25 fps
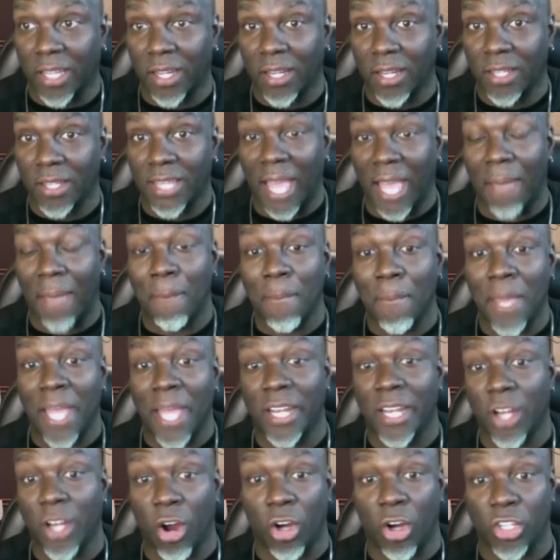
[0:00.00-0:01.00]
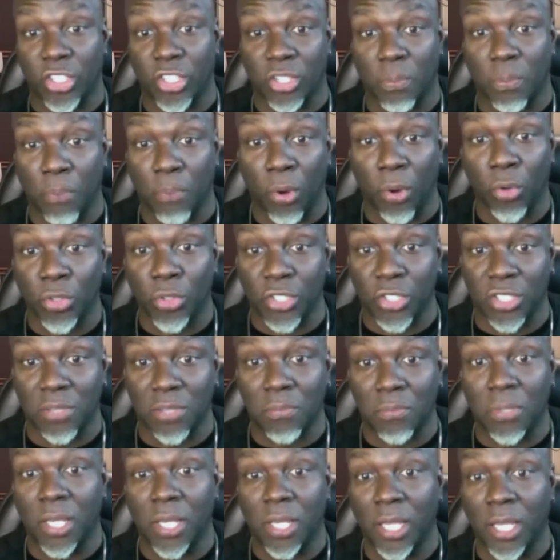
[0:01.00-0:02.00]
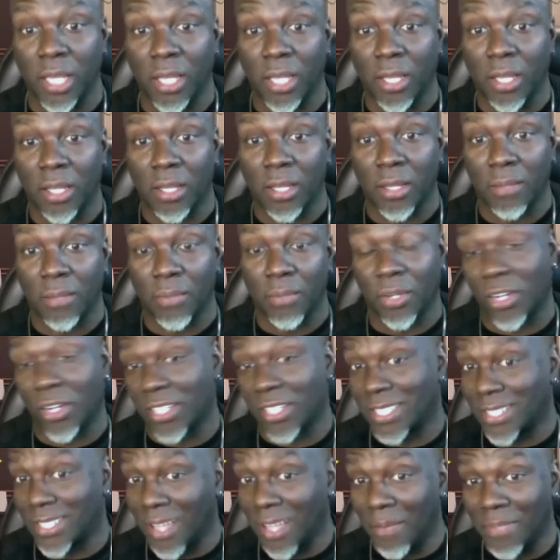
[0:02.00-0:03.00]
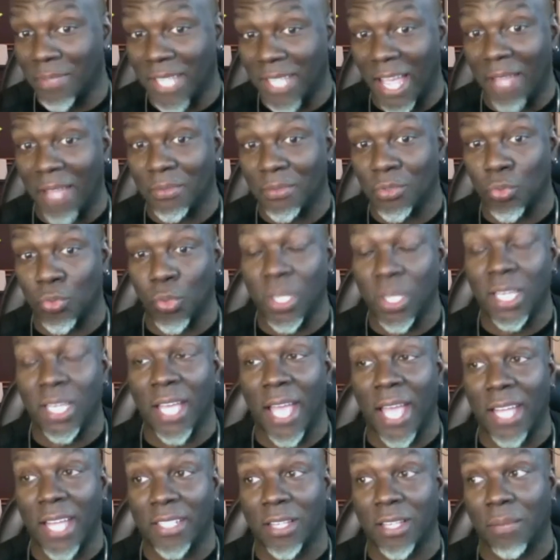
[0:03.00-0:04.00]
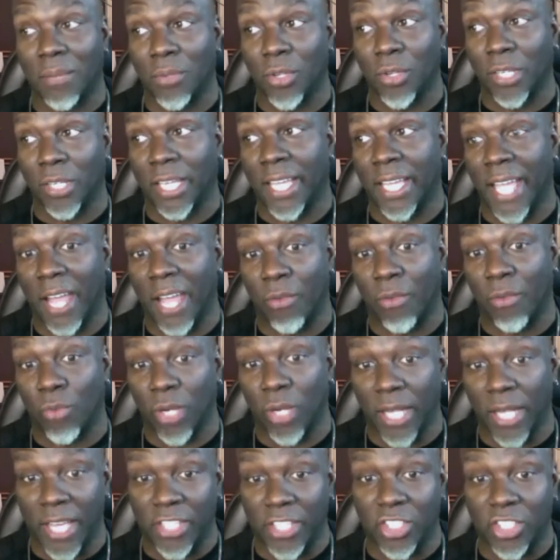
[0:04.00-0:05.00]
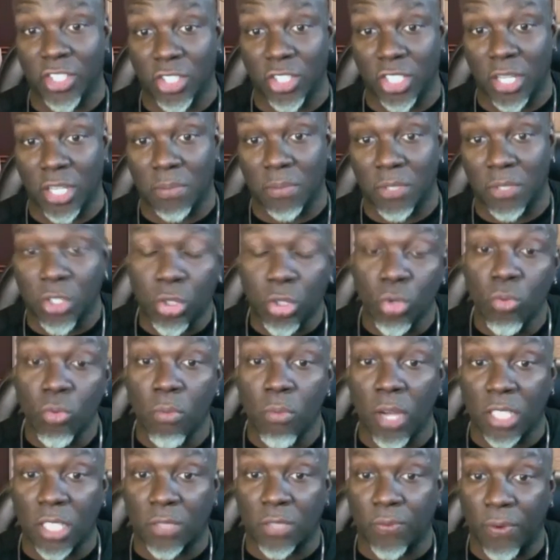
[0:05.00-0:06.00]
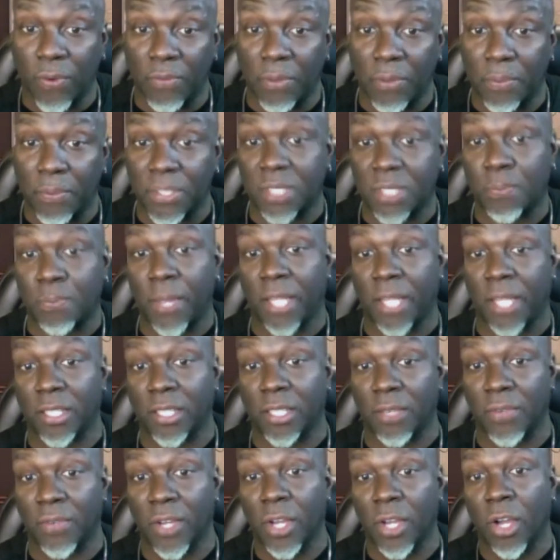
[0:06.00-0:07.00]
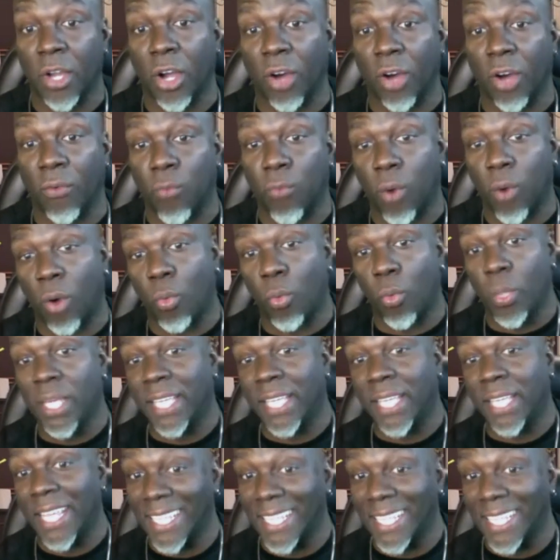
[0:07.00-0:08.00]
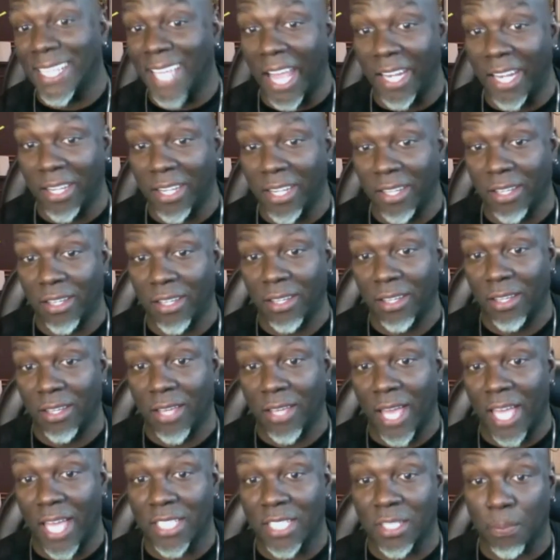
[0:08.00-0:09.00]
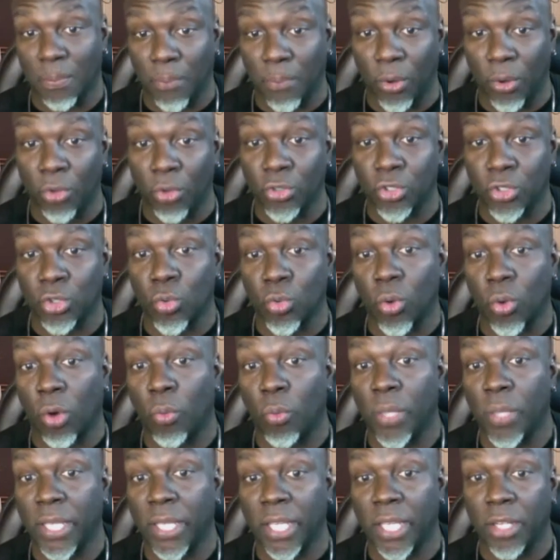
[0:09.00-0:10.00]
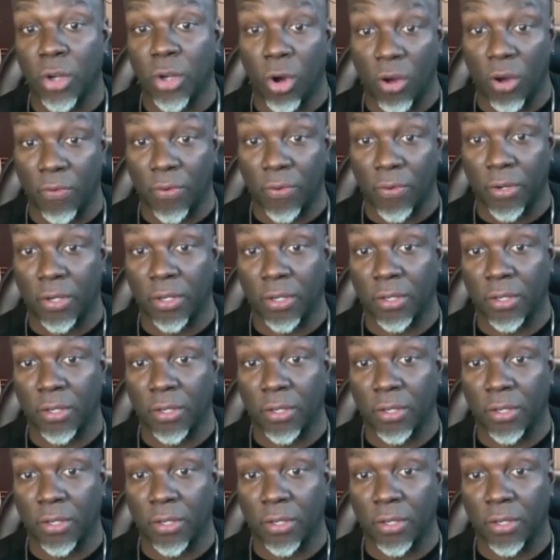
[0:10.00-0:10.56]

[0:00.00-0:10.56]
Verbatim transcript: that men are supposed to be. Because sometimes we end up looking at relationships too much from the perspective of what we can get as opposed to what we can offer.